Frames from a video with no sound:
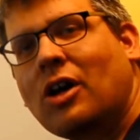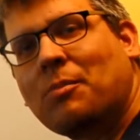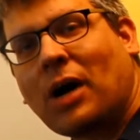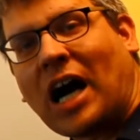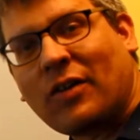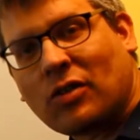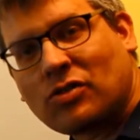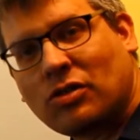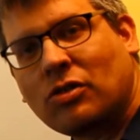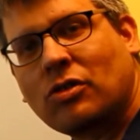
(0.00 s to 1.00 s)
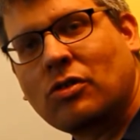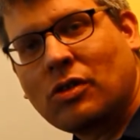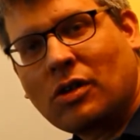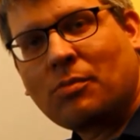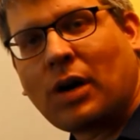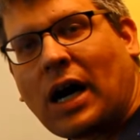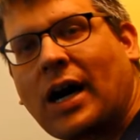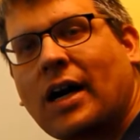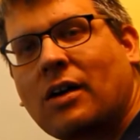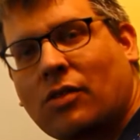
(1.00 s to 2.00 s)
pi over 2,
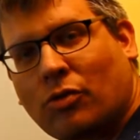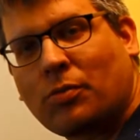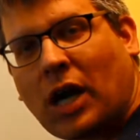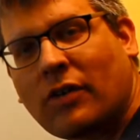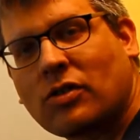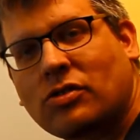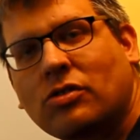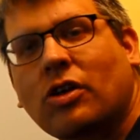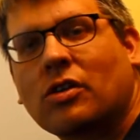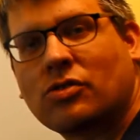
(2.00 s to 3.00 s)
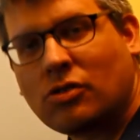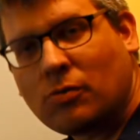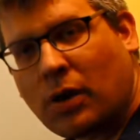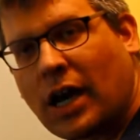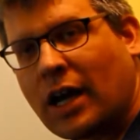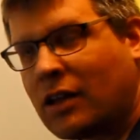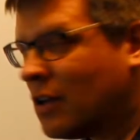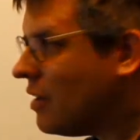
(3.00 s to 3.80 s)
pi, 3 pi over 2, and 2 pi.